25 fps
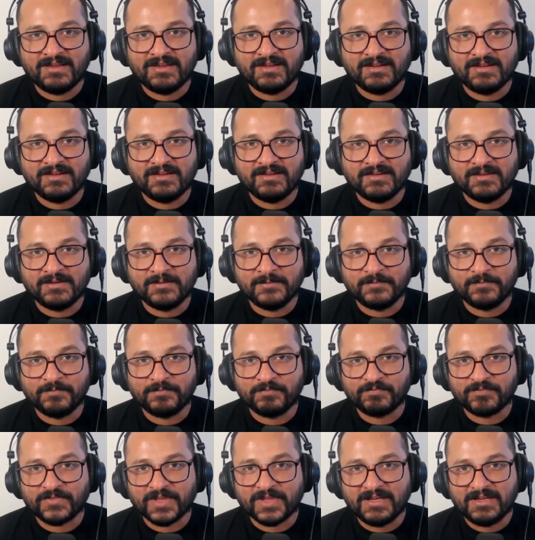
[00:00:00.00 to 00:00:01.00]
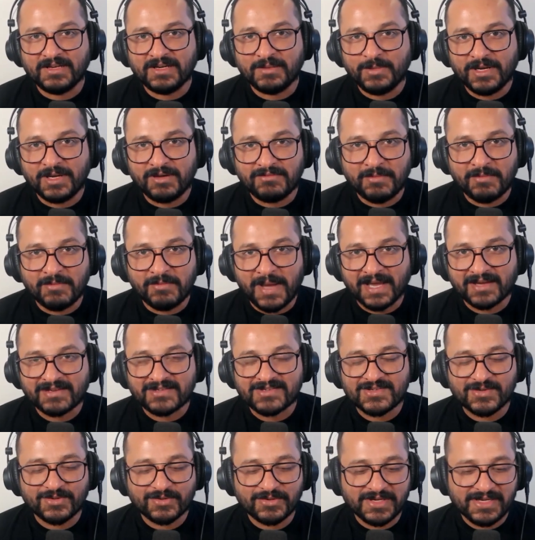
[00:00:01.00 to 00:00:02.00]
um, a little bit of a
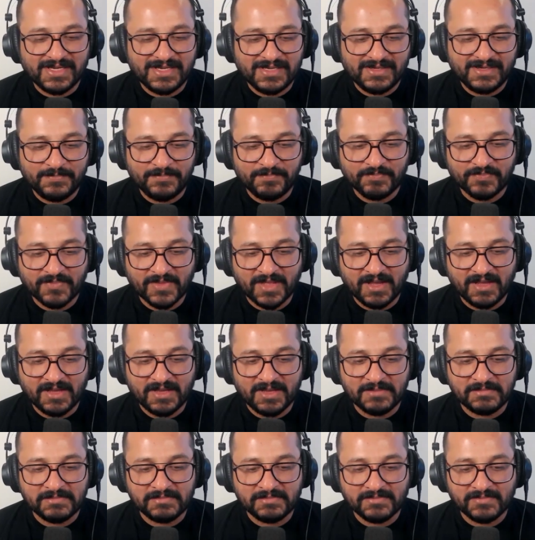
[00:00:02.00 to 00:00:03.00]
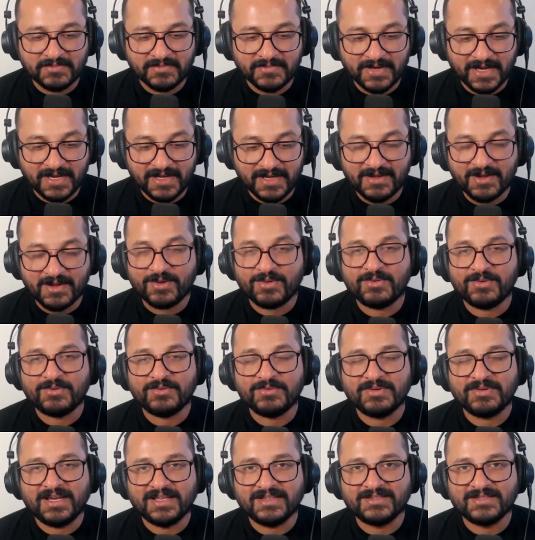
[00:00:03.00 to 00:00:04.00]
backstory I'm right now
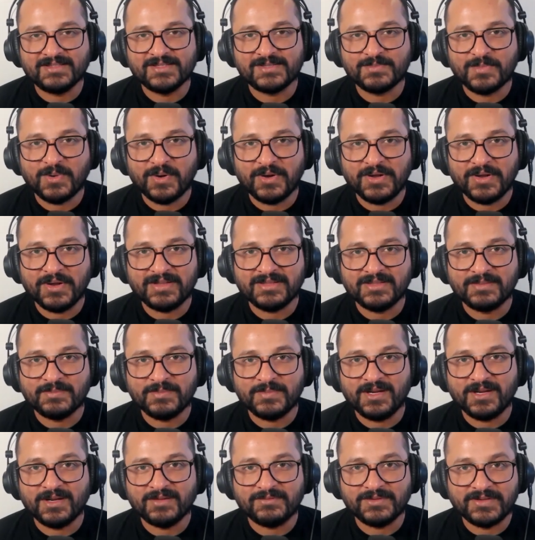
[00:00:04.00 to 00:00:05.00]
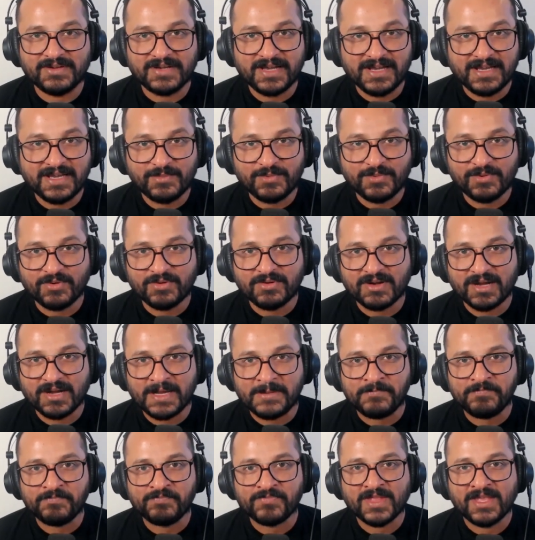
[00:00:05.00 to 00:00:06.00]
at this point in the middle of a training
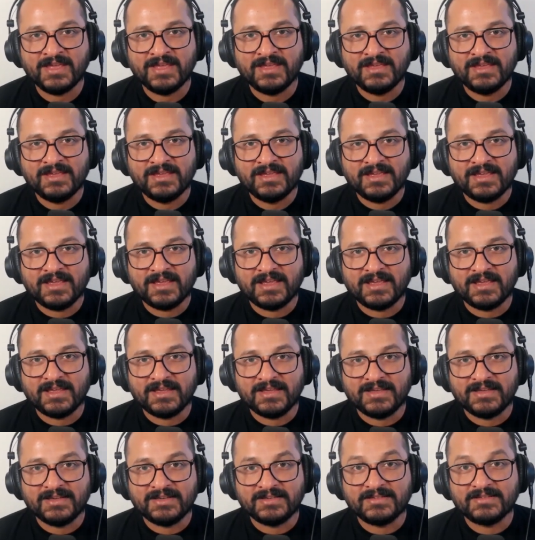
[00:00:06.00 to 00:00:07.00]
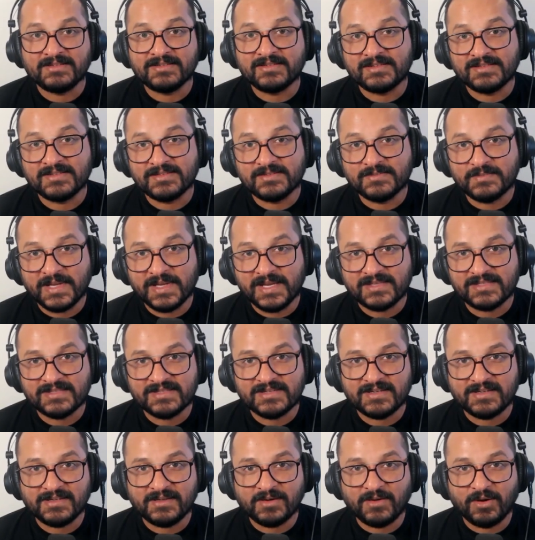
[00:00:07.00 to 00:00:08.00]
program, and this is
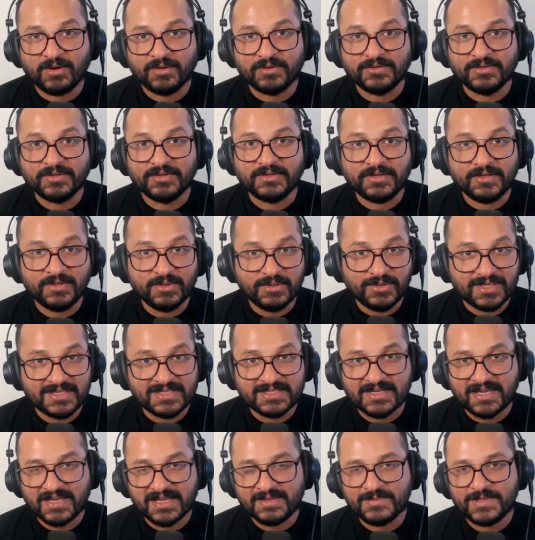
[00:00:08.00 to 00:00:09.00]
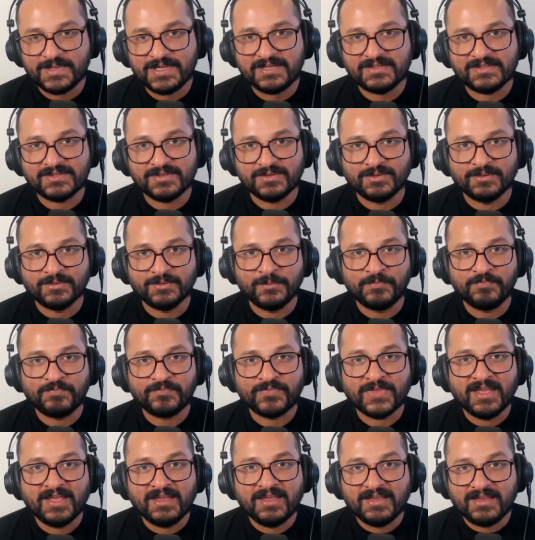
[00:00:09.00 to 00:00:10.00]
based on US timing. So
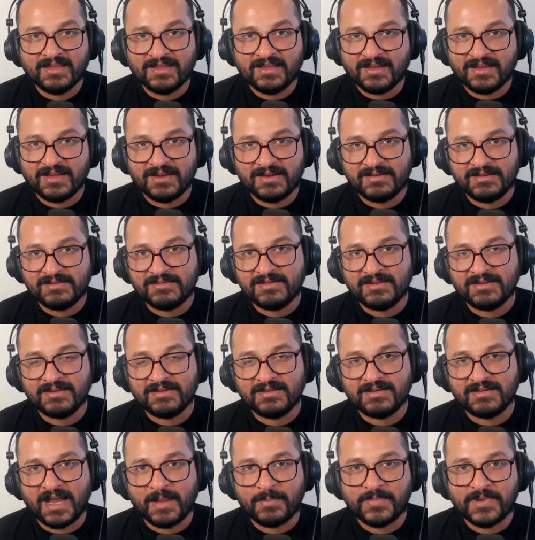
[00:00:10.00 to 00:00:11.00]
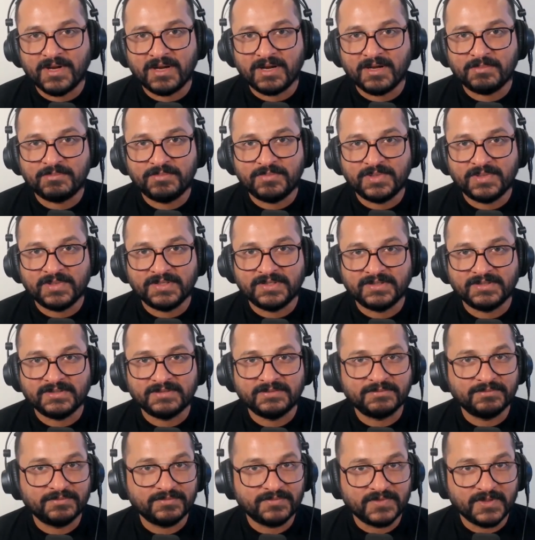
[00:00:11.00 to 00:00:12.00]
I had wrapped up uh,
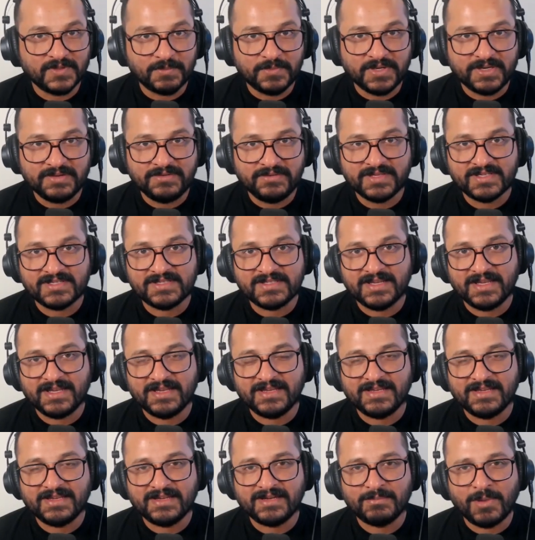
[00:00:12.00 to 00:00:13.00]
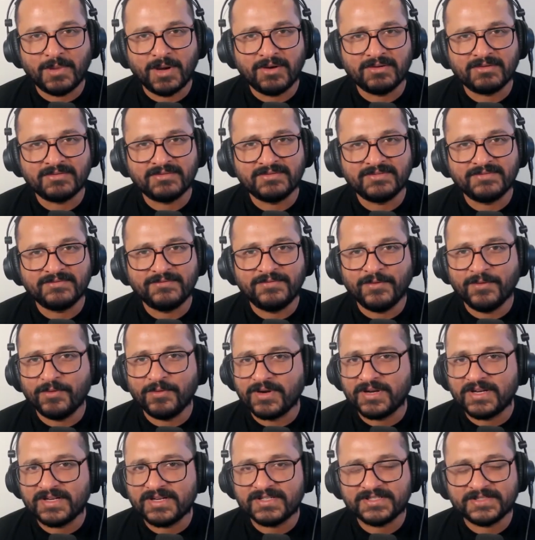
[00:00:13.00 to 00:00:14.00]
the previous day at about four
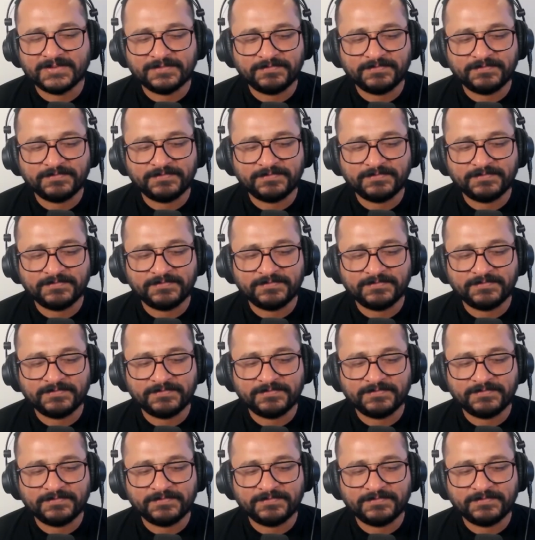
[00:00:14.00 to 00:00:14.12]
ish,